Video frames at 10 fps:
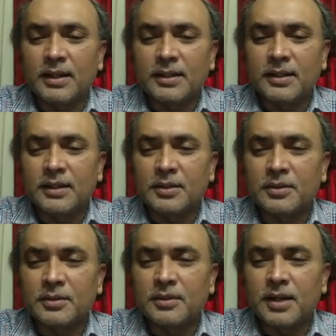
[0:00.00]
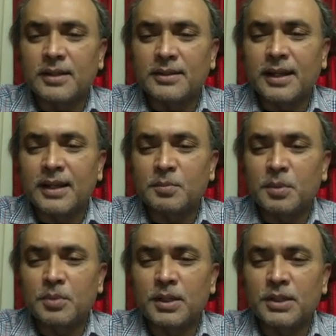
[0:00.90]
their
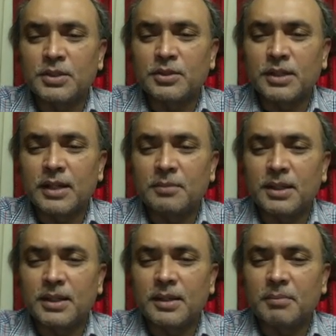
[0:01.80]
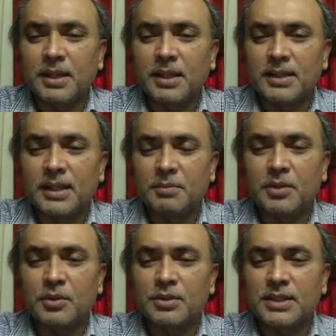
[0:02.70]
population can be maintained,
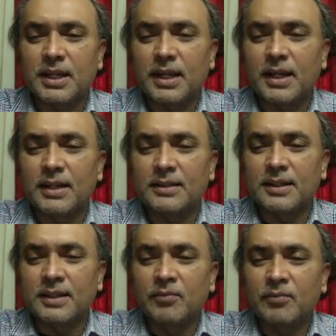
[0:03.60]
because they are the